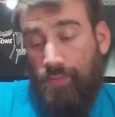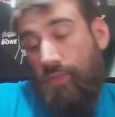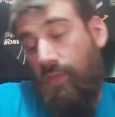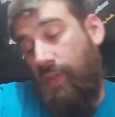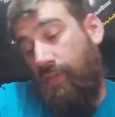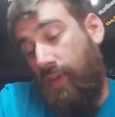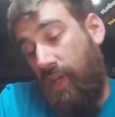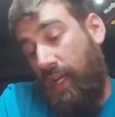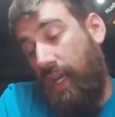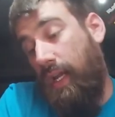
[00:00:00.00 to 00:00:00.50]

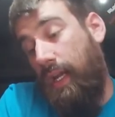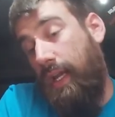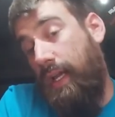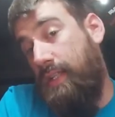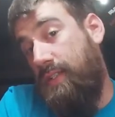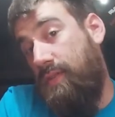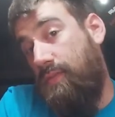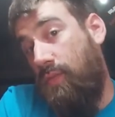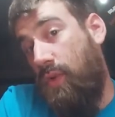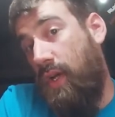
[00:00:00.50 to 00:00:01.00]
If I gotta add
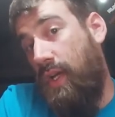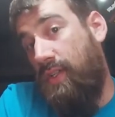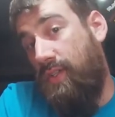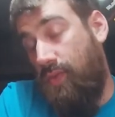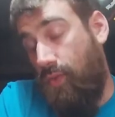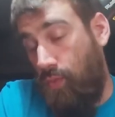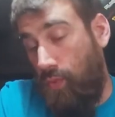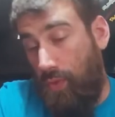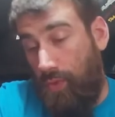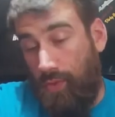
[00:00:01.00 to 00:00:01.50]
some brass,
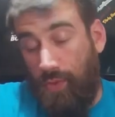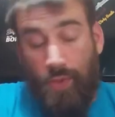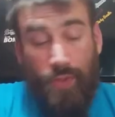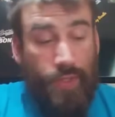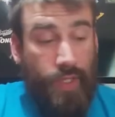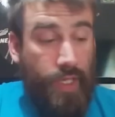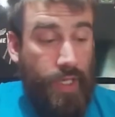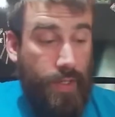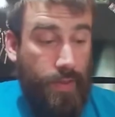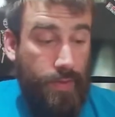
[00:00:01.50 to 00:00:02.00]
we'll do
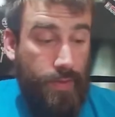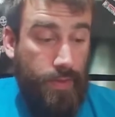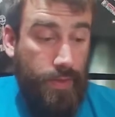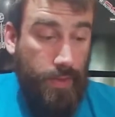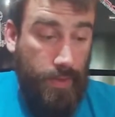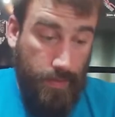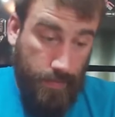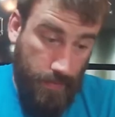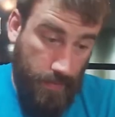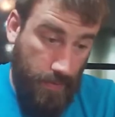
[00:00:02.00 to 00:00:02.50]
that,
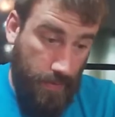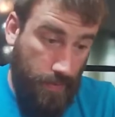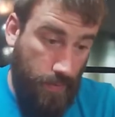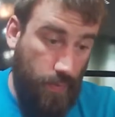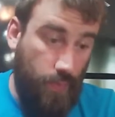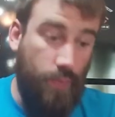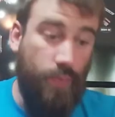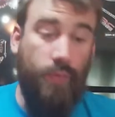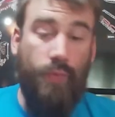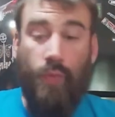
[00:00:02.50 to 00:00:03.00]
but
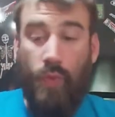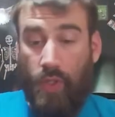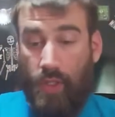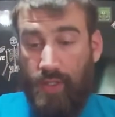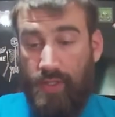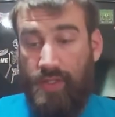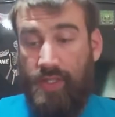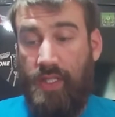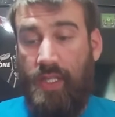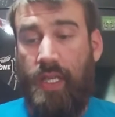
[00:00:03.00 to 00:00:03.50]
we're
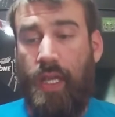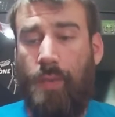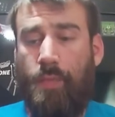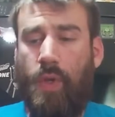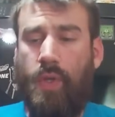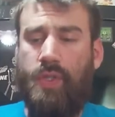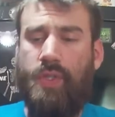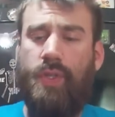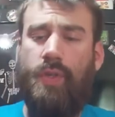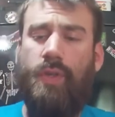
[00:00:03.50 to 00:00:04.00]
gonna see. I'm
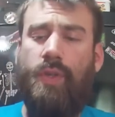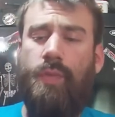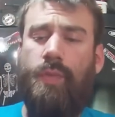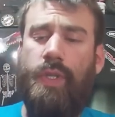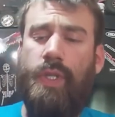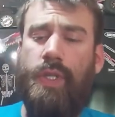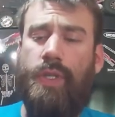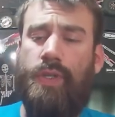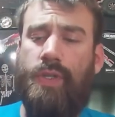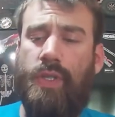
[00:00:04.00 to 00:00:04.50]
also gonna be
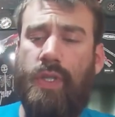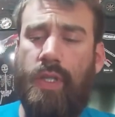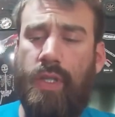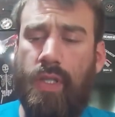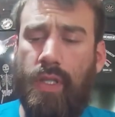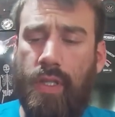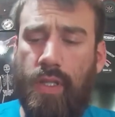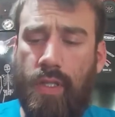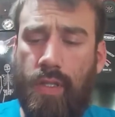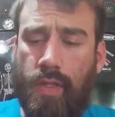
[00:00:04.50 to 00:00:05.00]

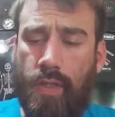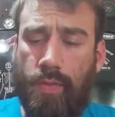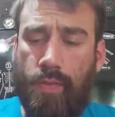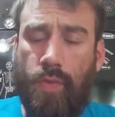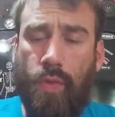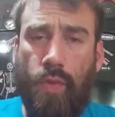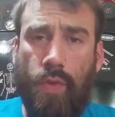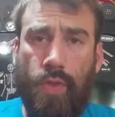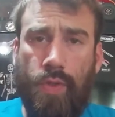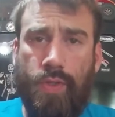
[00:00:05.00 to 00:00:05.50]
using, of
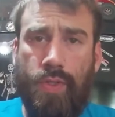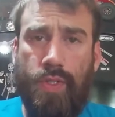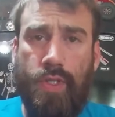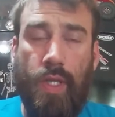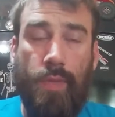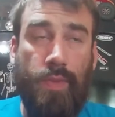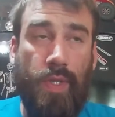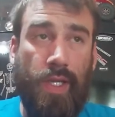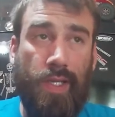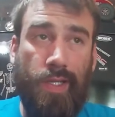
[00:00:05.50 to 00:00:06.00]
course,
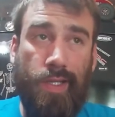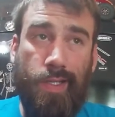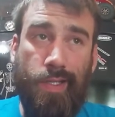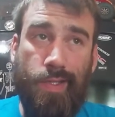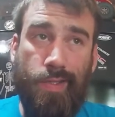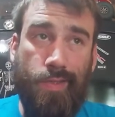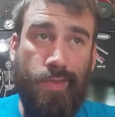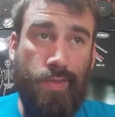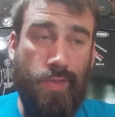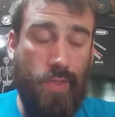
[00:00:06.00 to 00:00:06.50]
I'm not gonna
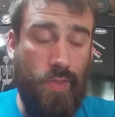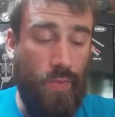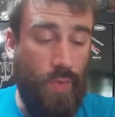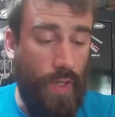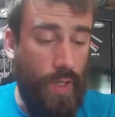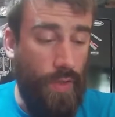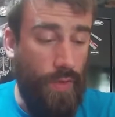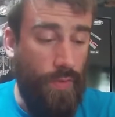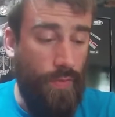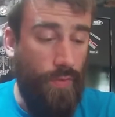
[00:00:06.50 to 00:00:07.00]
use
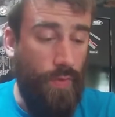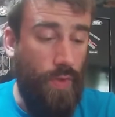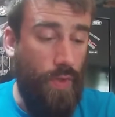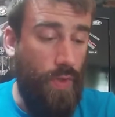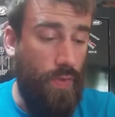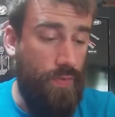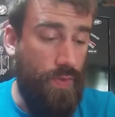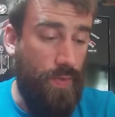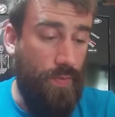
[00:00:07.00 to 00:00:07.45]
regular foams.